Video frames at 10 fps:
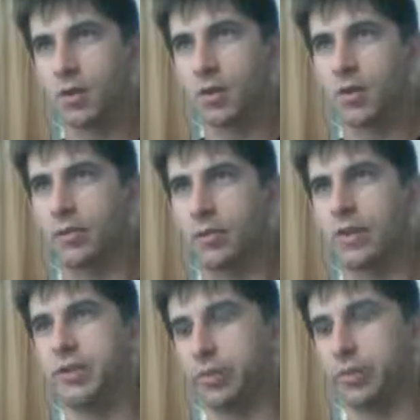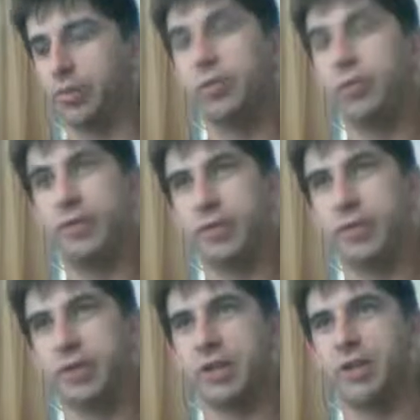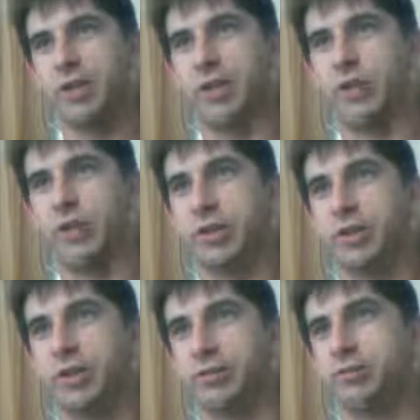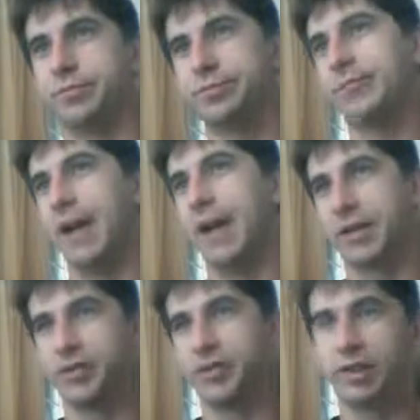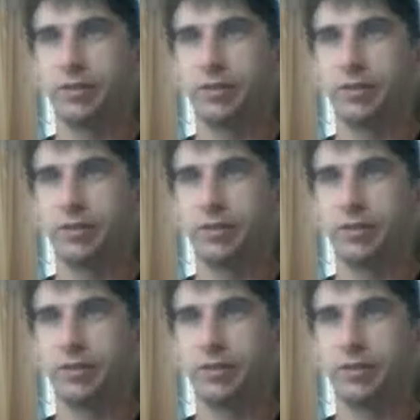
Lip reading: We need to remove the rotation that we do actually